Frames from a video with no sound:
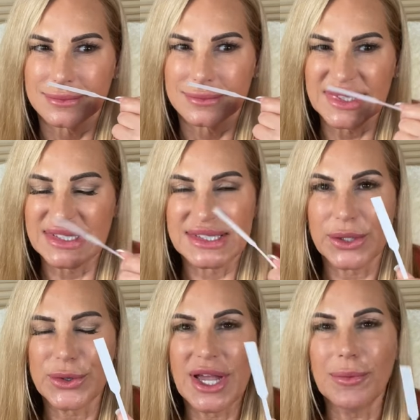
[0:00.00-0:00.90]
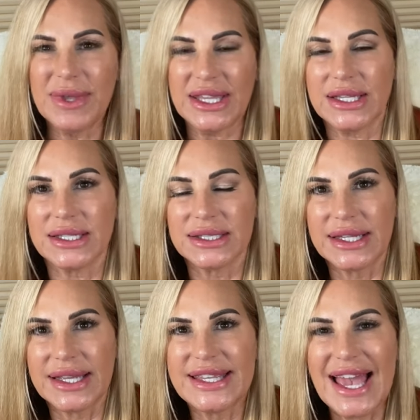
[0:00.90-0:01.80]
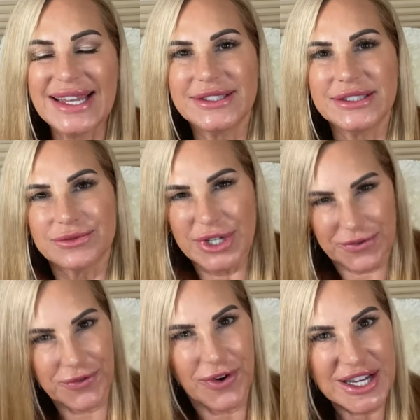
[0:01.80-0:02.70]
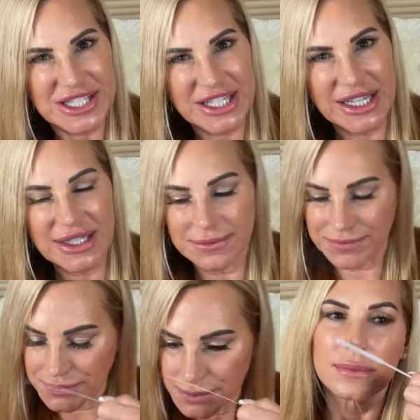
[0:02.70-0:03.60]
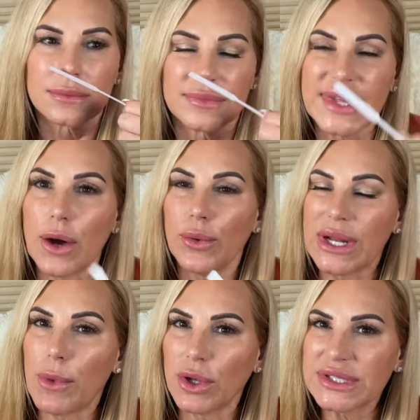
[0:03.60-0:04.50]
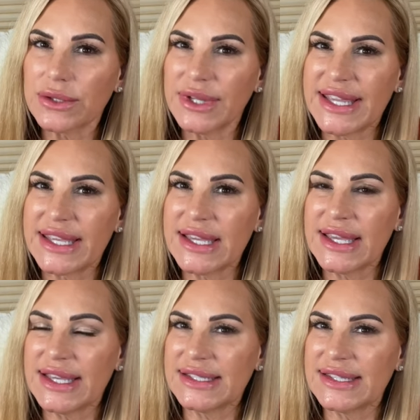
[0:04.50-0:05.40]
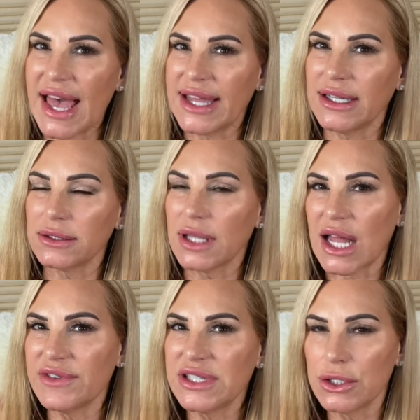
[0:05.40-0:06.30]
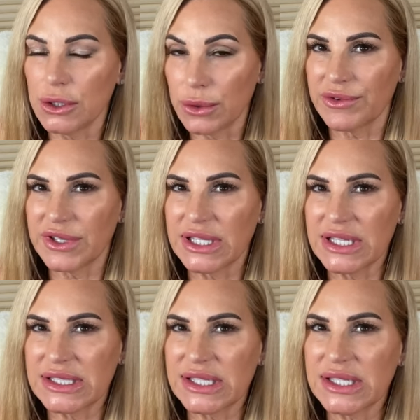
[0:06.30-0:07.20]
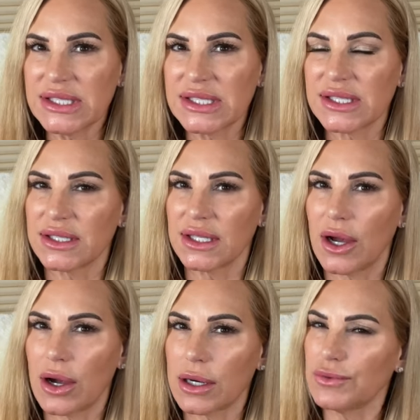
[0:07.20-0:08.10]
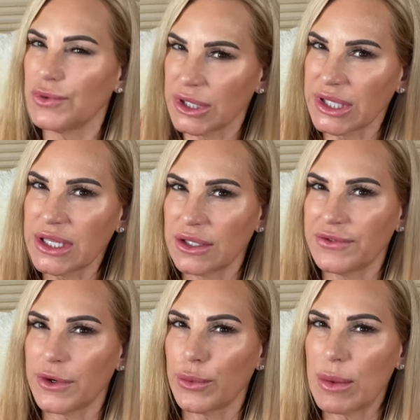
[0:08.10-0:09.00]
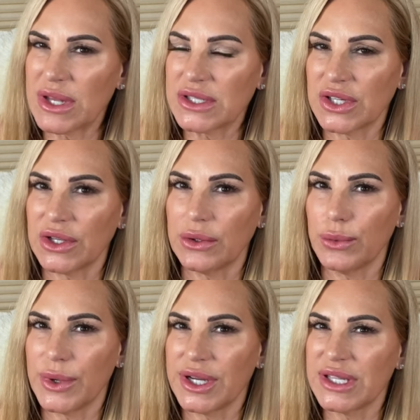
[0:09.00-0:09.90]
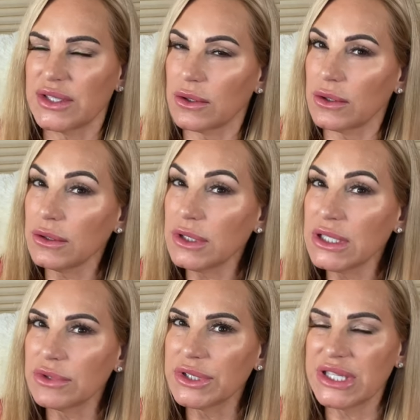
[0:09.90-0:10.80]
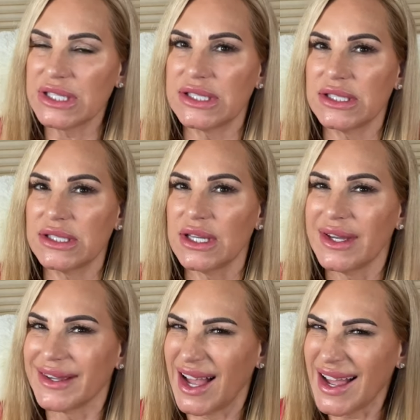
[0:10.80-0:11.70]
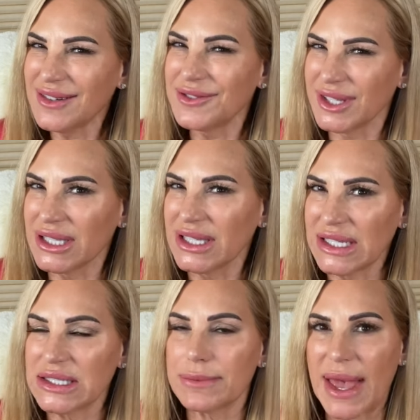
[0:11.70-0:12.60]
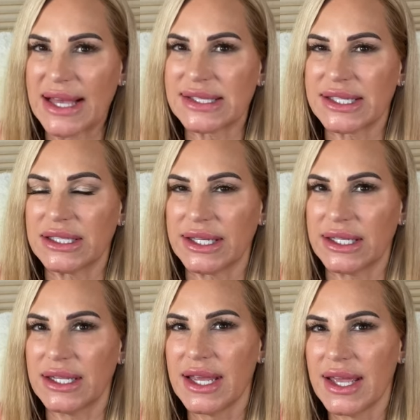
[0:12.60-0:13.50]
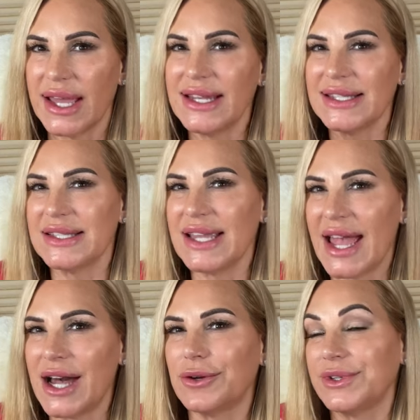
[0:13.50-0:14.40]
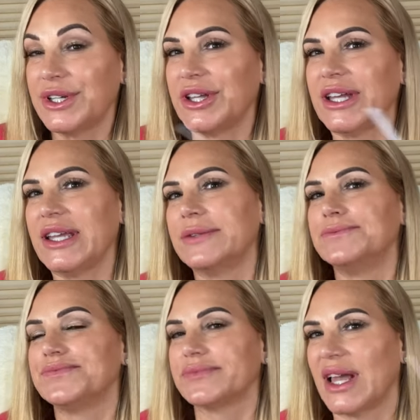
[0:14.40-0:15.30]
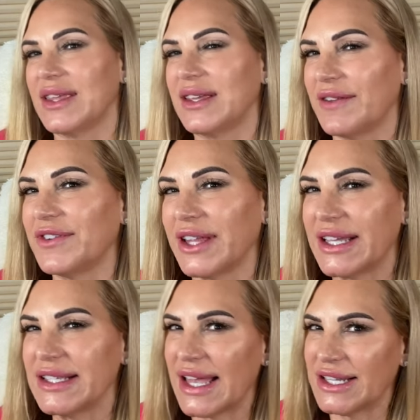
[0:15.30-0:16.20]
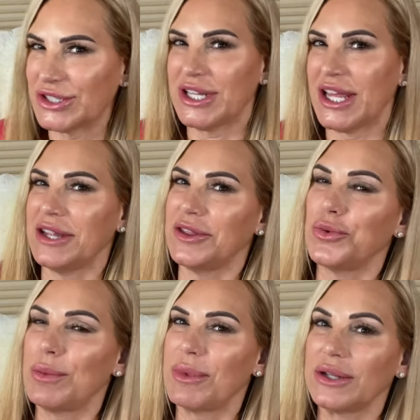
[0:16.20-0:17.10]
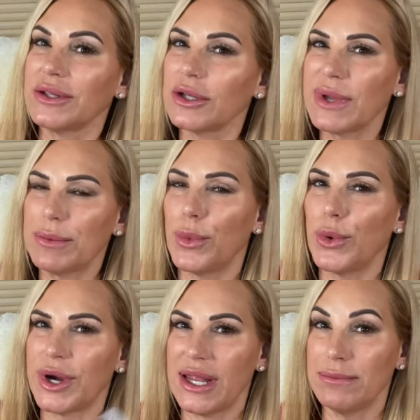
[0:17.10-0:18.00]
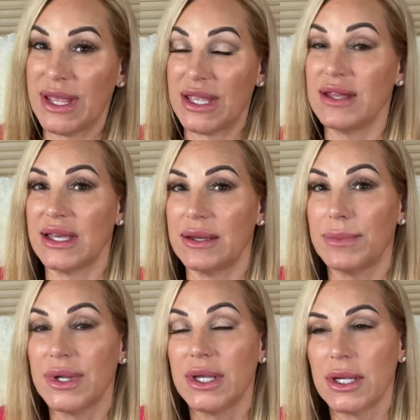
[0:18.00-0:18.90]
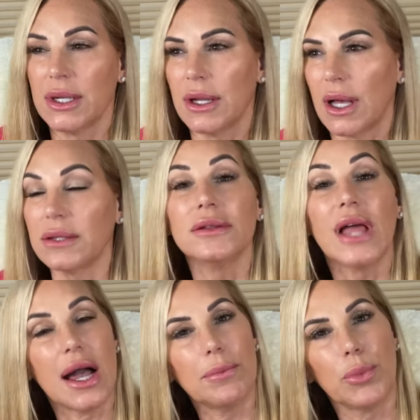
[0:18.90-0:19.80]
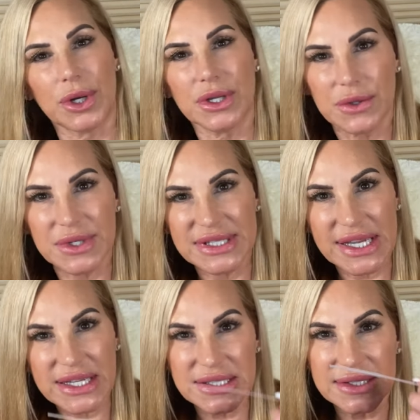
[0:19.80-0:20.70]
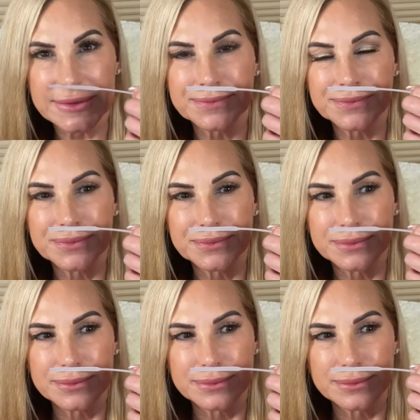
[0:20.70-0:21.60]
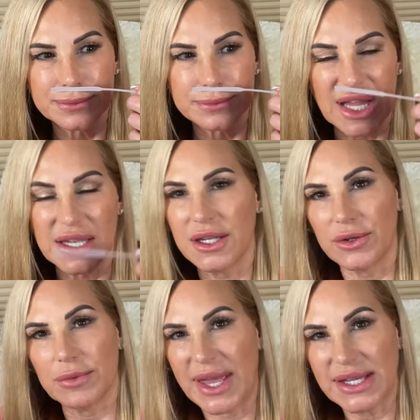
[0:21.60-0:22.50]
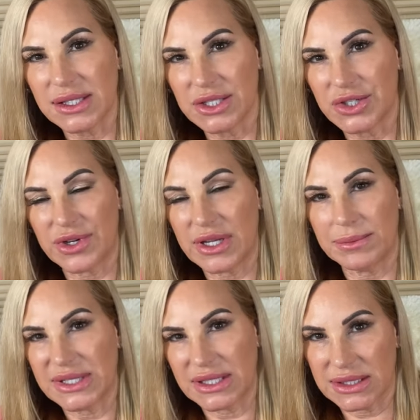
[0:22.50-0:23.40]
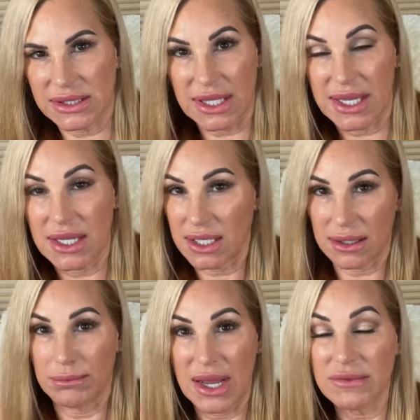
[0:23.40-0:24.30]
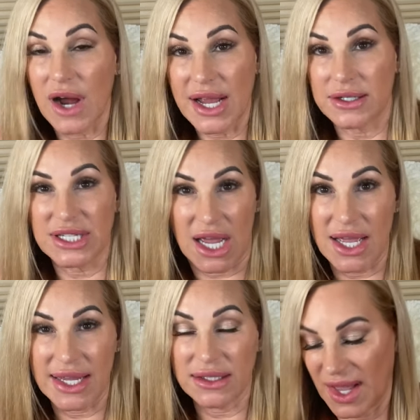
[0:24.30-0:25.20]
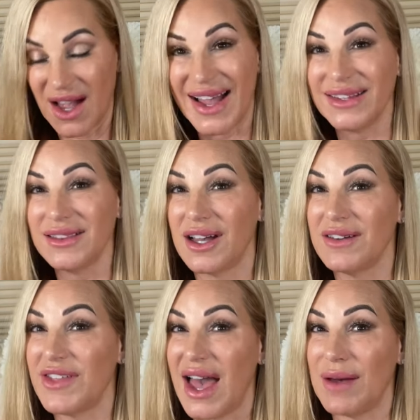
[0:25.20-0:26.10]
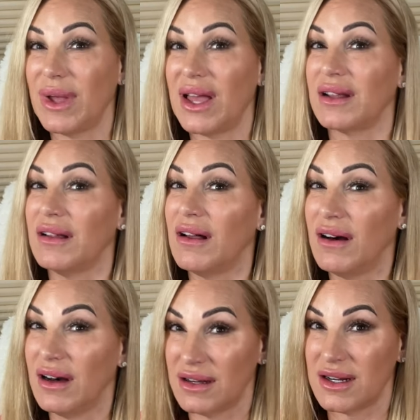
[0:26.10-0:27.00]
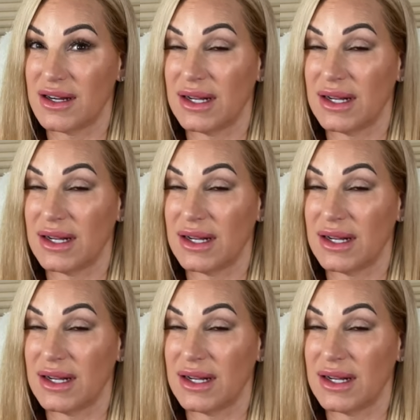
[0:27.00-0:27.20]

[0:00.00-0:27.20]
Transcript: It's so yummy, yet refreshing. Now, what I'm also liking is that a lot of his newer releases are really good for women too, where his early releases kind of really leaned masculine, and he's now really, I think, I feel like he's entertaining the women a little bit more and making them a lot more unisex. And you know, the Paisley Dreams is like my ride or die. I love that bottle hard.